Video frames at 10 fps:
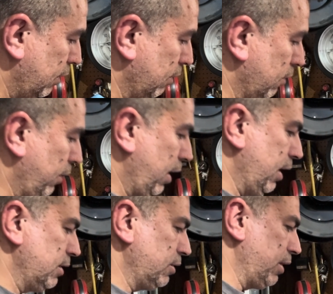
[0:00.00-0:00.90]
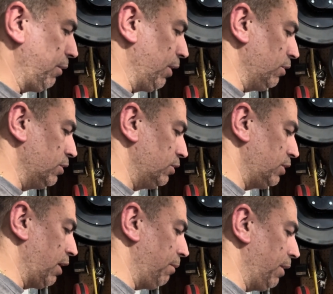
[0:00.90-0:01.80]
Okay, so there we go.
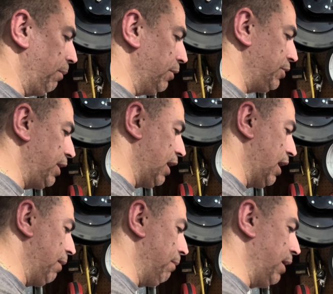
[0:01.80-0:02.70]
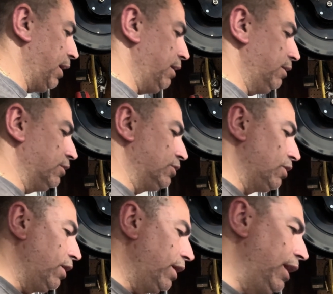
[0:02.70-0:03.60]
So now I'm gonna push the on button to
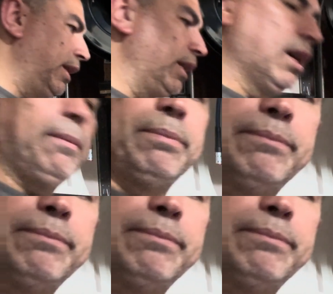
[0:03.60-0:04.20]
start heating up